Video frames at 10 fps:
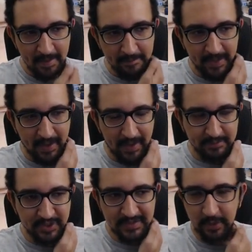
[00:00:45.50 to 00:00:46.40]
But I'm
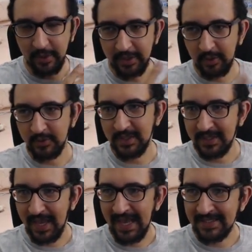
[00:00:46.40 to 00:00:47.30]
just gonna use
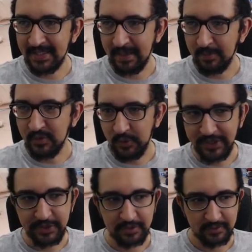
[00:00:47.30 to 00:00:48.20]
it as a
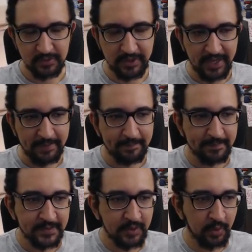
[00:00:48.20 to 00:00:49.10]
demonstration today.
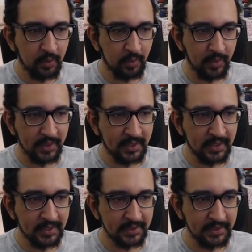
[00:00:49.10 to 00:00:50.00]
So
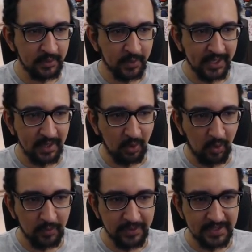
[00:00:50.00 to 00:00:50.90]
you can
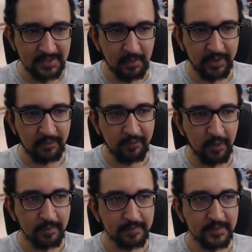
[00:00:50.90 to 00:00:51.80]
download this model
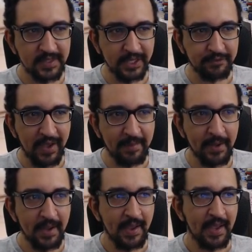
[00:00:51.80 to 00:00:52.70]
from Sketchfab.
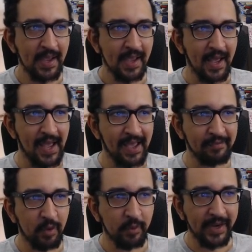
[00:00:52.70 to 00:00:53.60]
I
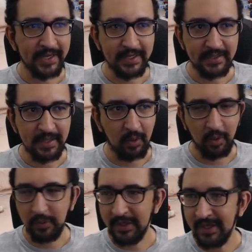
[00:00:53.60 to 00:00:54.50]
have already
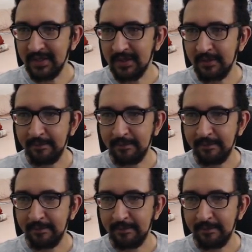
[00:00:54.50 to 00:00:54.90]
downloaded it.